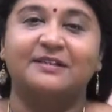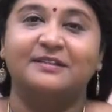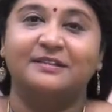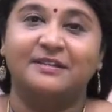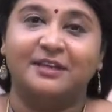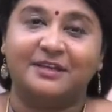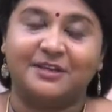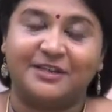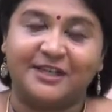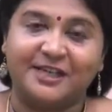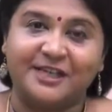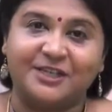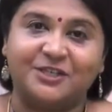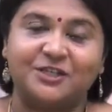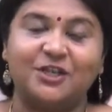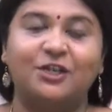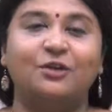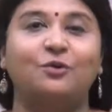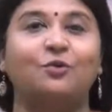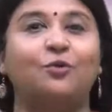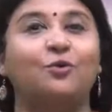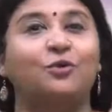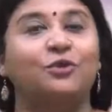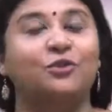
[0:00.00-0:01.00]
The
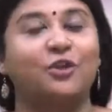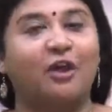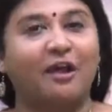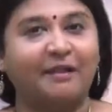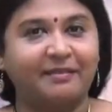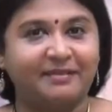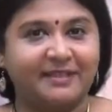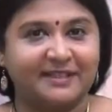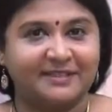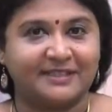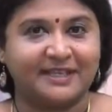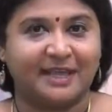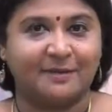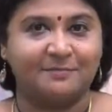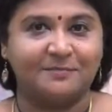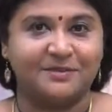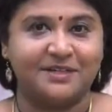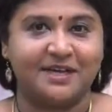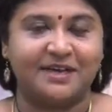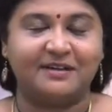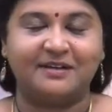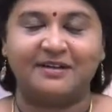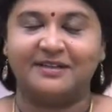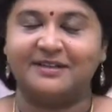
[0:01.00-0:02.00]
teacher who taught the
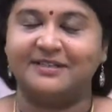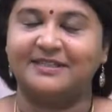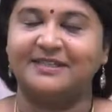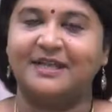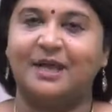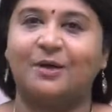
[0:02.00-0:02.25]
subject is